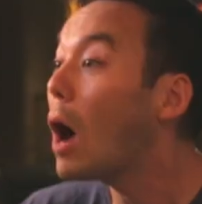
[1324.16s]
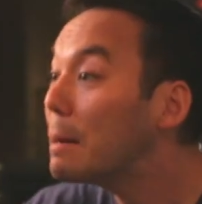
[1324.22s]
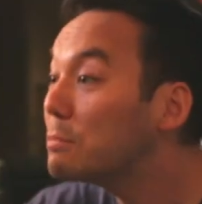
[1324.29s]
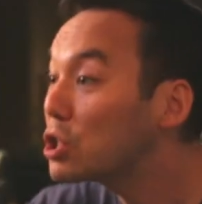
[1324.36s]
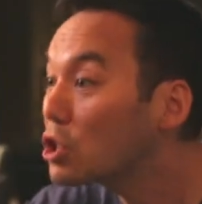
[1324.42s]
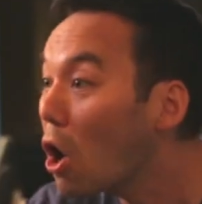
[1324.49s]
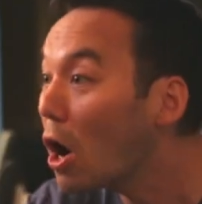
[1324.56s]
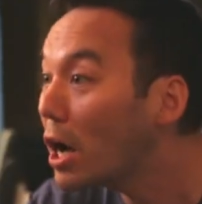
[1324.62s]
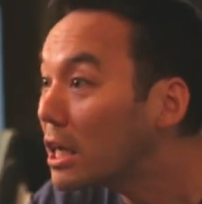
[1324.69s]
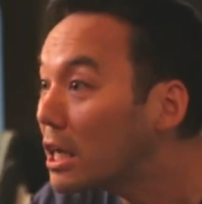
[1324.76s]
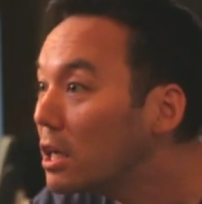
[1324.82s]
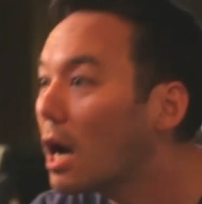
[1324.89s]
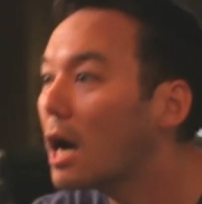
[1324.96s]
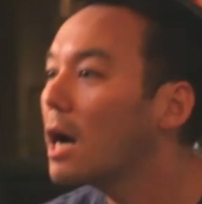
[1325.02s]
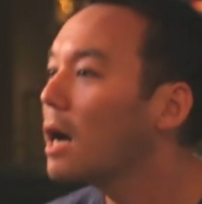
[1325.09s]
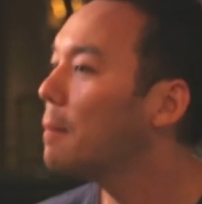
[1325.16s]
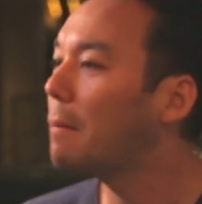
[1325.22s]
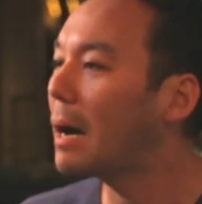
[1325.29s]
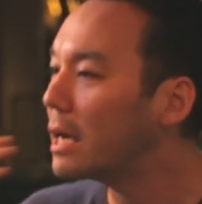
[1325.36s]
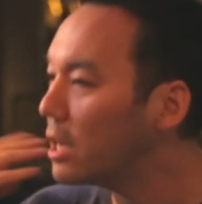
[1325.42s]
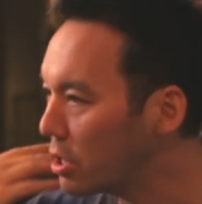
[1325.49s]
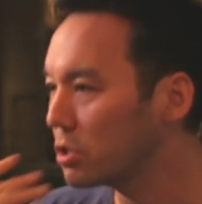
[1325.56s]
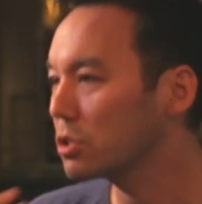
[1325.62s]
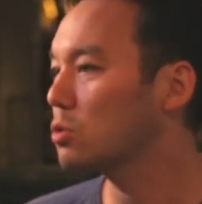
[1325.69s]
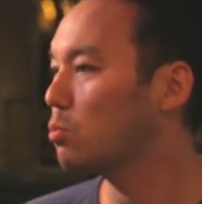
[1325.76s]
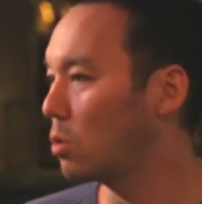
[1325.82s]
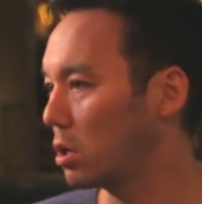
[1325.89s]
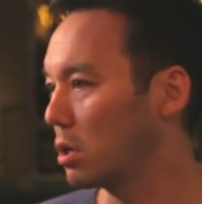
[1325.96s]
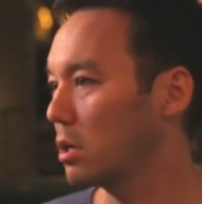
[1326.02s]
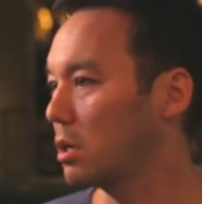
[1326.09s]
Oh, I'm sorry. Can you? my ears
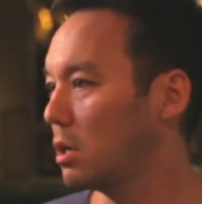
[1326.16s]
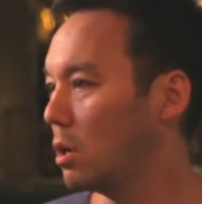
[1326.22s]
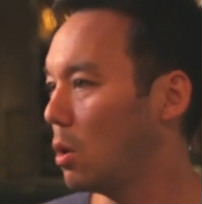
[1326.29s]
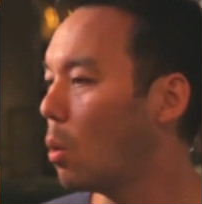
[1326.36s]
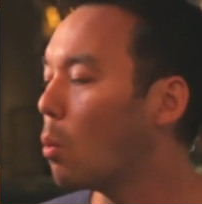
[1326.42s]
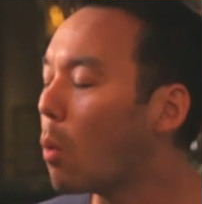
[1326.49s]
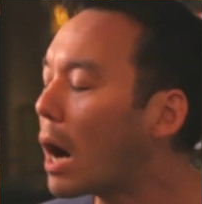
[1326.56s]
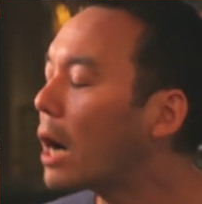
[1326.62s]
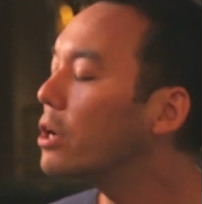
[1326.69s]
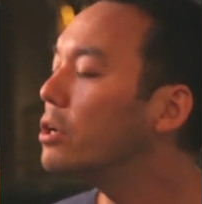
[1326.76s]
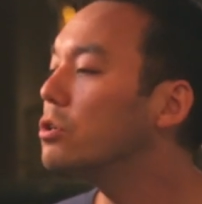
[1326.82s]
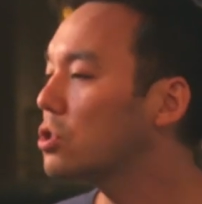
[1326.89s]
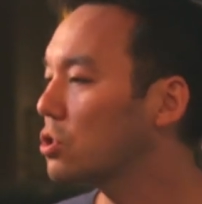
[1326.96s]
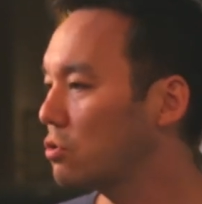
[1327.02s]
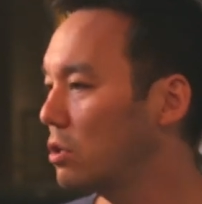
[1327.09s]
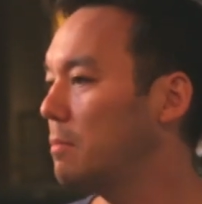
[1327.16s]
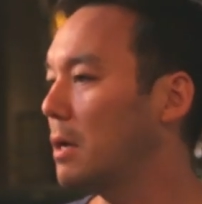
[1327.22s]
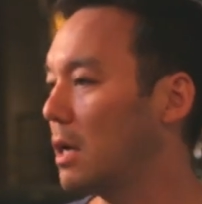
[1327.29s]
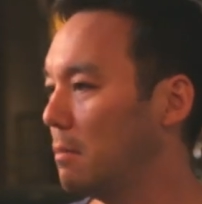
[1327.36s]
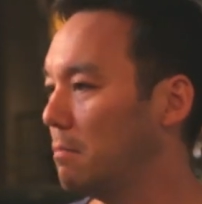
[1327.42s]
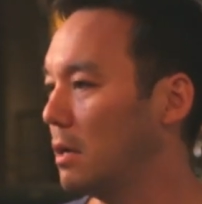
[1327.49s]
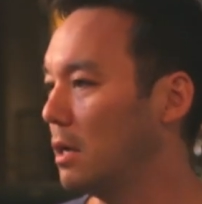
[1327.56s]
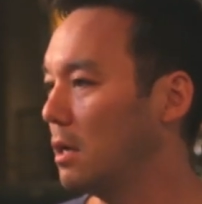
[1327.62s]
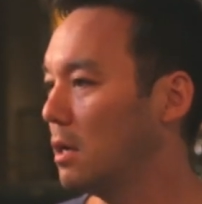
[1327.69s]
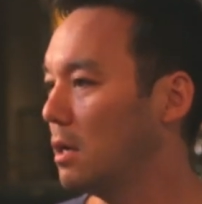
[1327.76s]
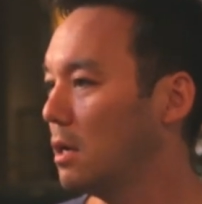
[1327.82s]
work? why are you screaming at me?